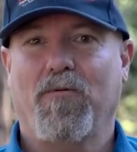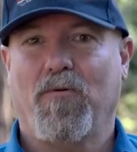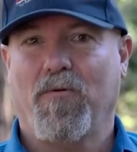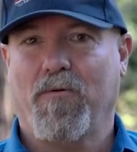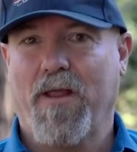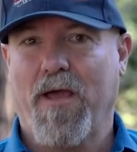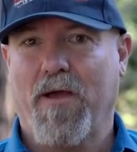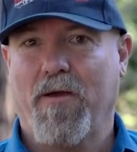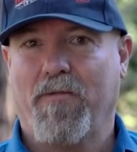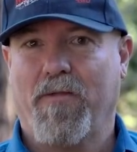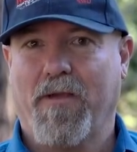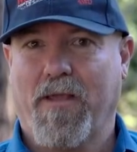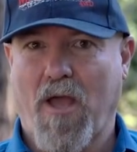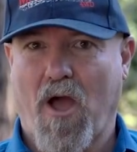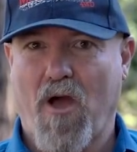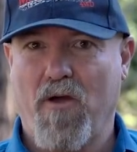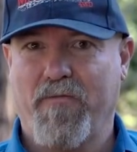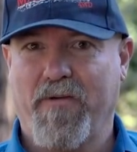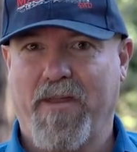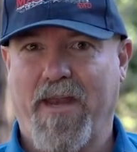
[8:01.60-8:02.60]
all know, the
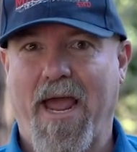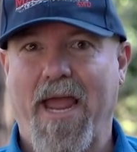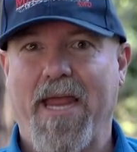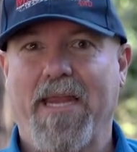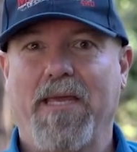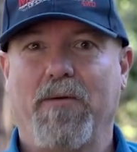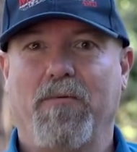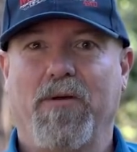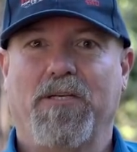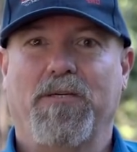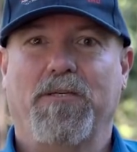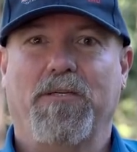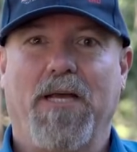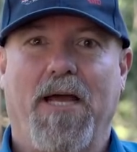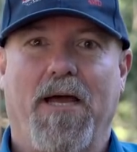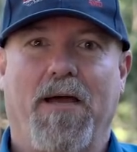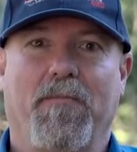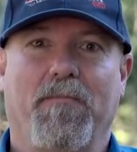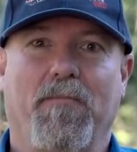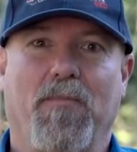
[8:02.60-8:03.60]
COVID 80, which
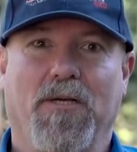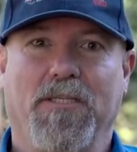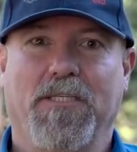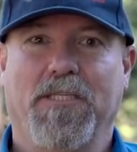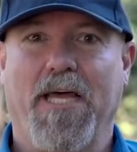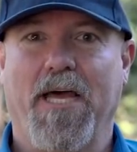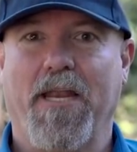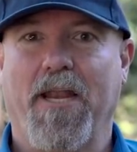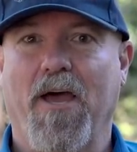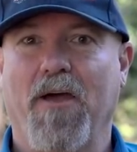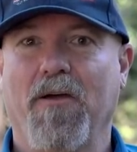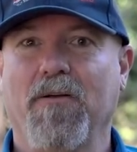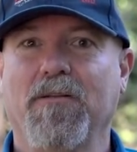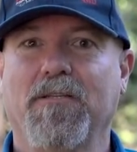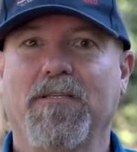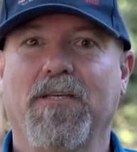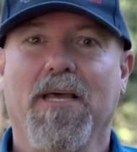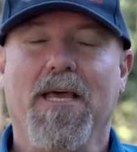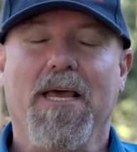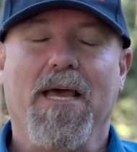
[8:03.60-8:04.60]
my son
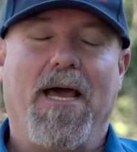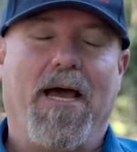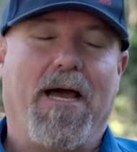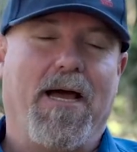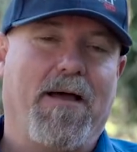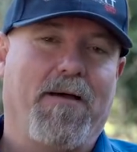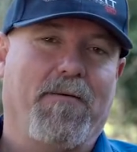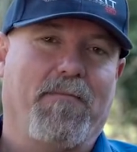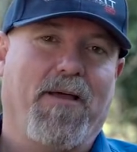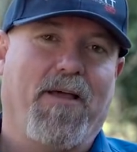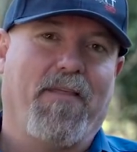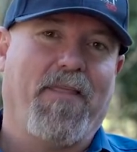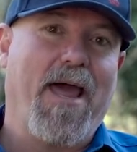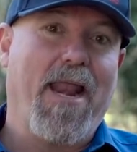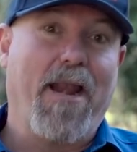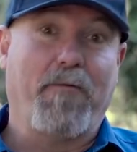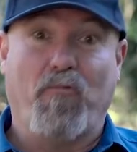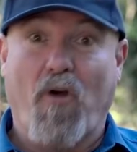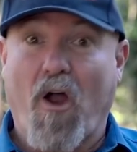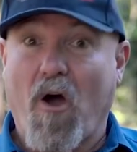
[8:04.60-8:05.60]
owns, and
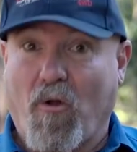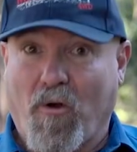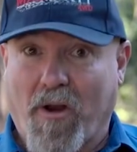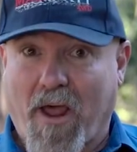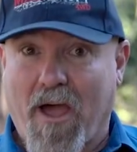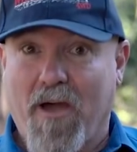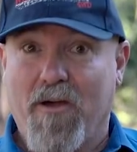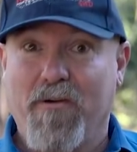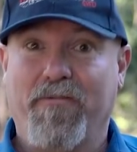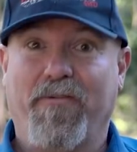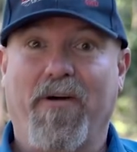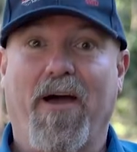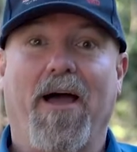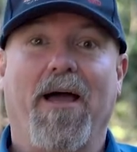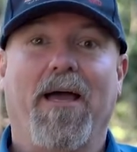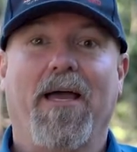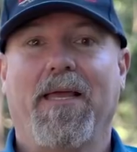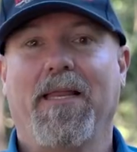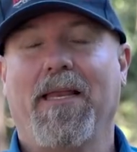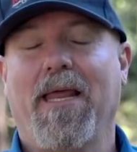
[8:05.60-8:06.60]
that rolled
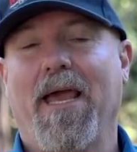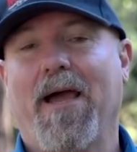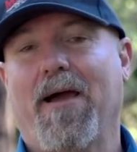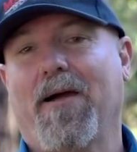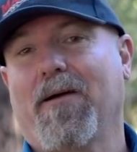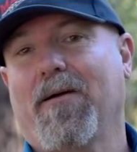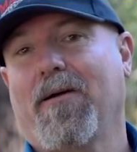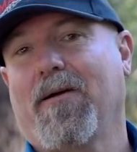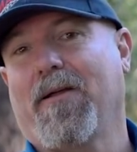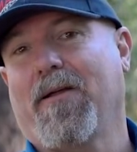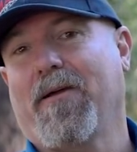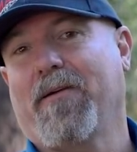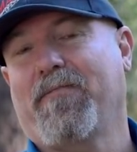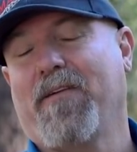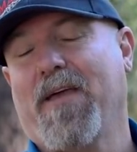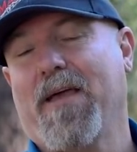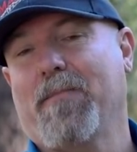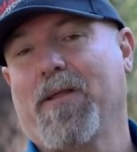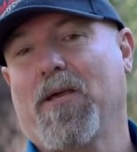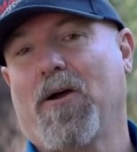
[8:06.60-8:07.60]
over in our
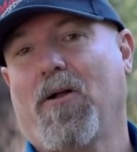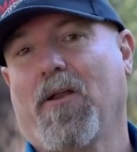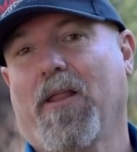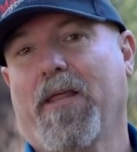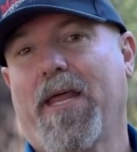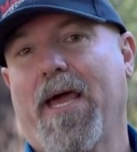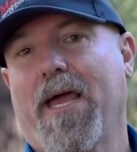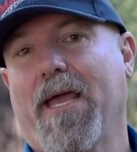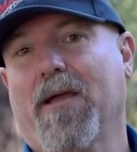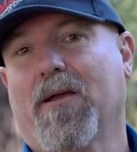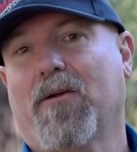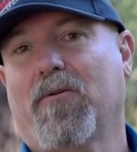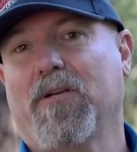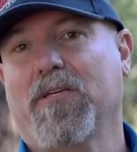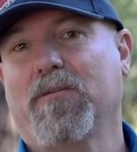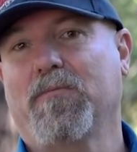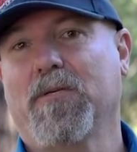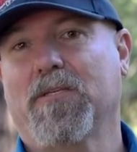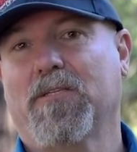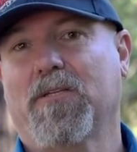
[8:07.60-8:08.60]
family holiday at
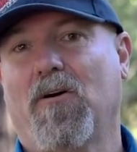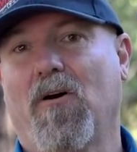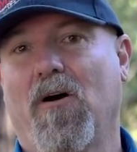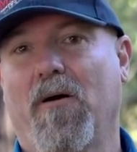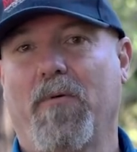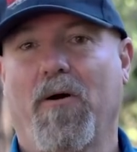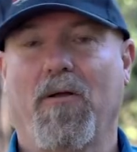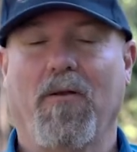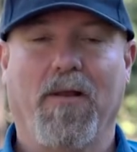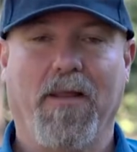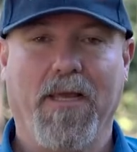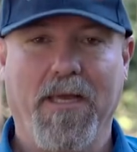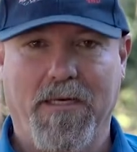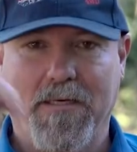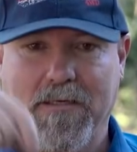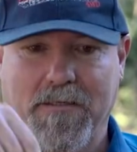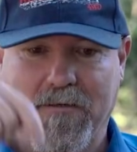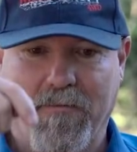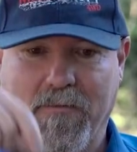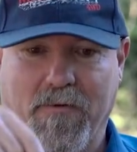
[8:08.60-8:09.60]
Christmas time. I'll
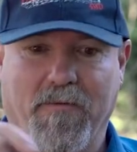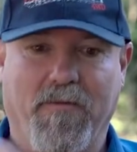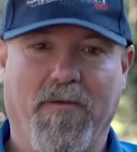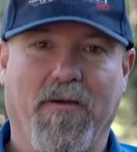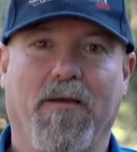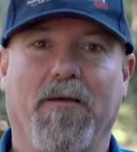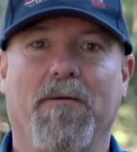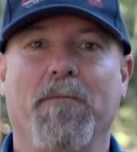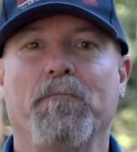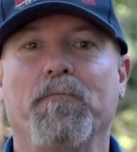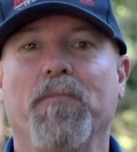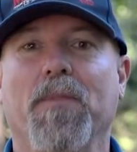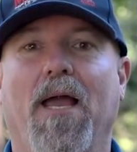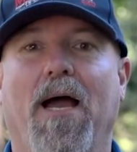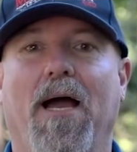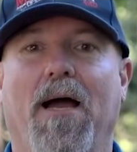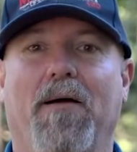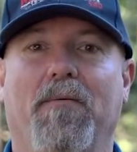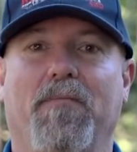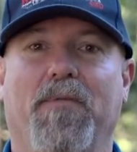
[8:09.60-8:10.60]
link some of
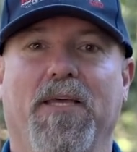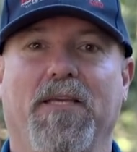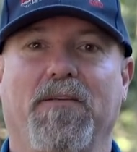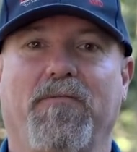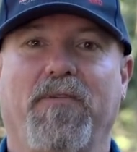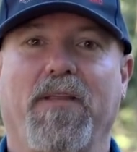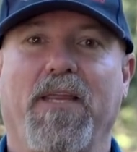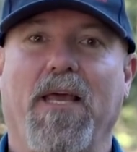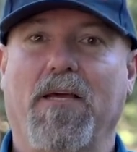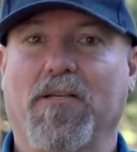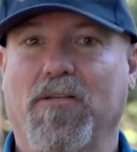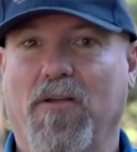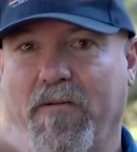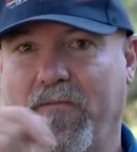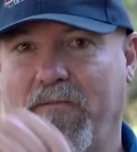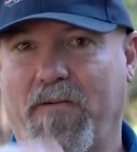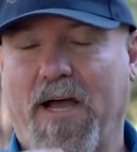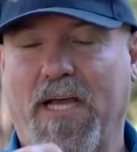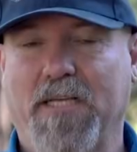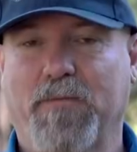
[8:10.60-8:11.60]
these videos like
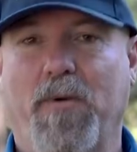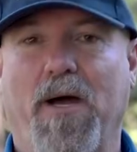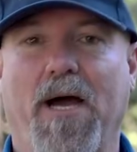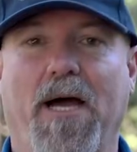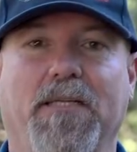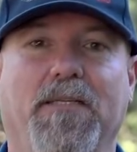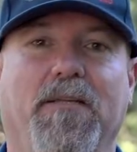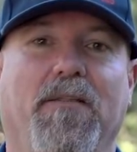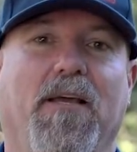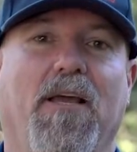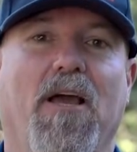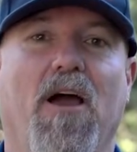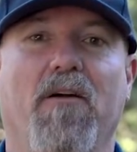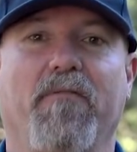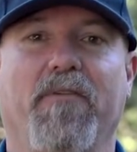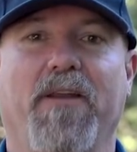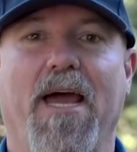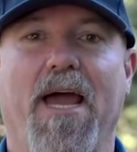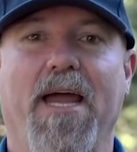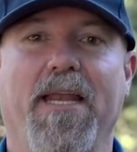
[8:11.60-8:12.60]
Fast Parts and the
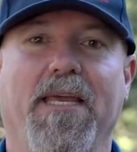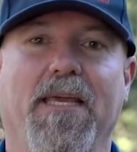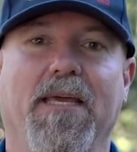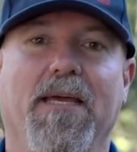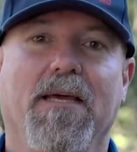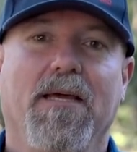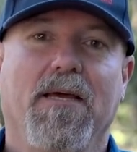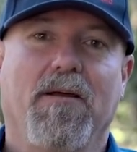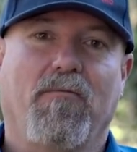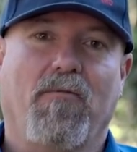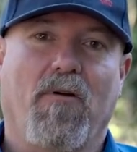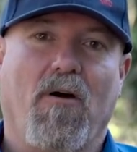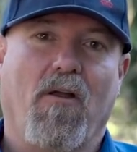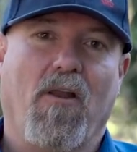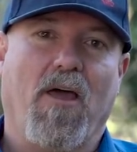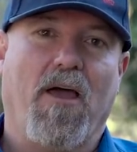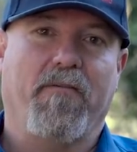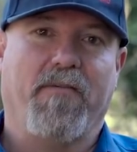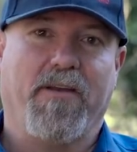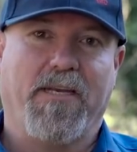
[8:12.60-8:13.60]
COVID 80
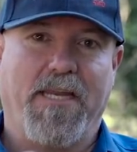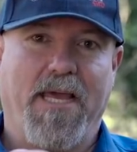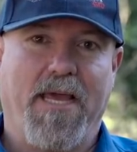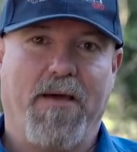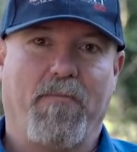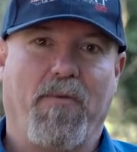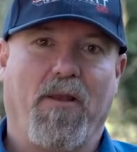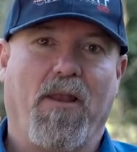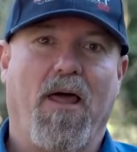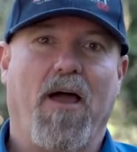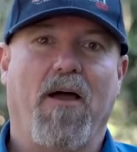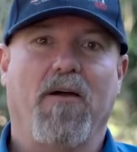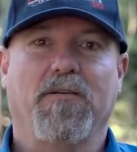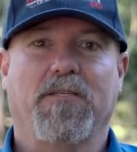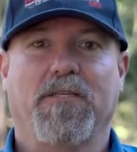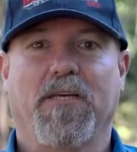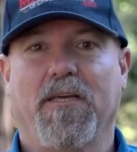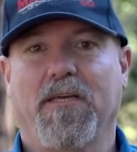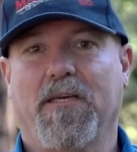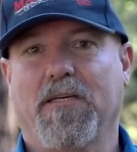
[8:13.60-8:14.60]
rollover down below,
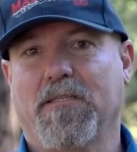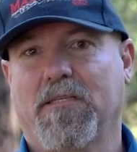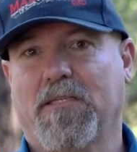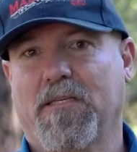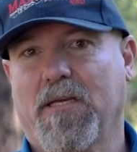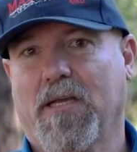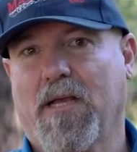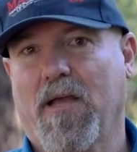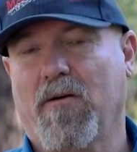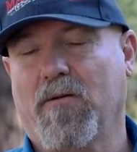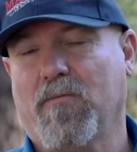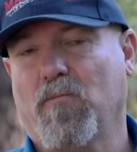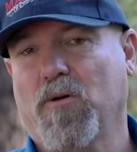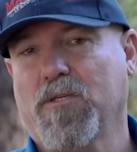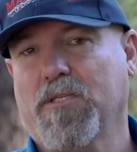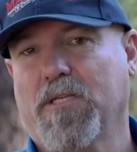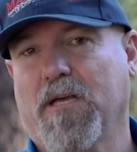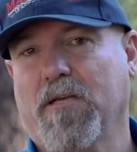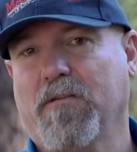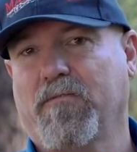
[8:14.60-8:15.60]
so you can go and
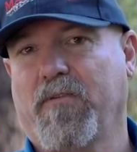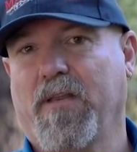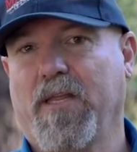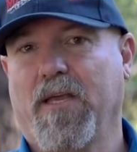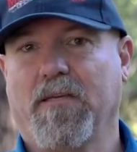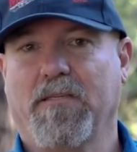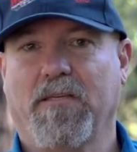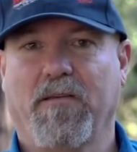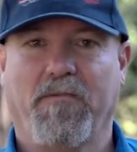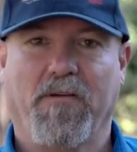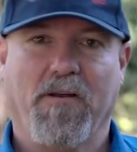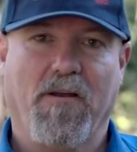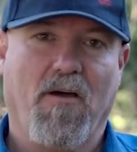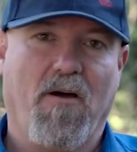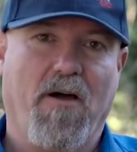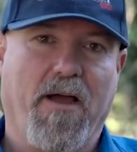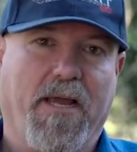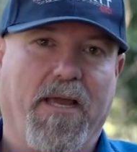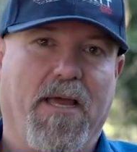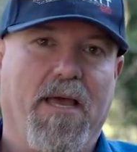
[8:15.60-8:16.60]
watch those videos if you'd
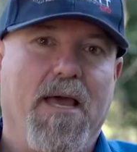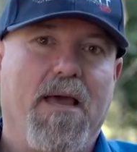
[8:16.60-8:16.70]
like.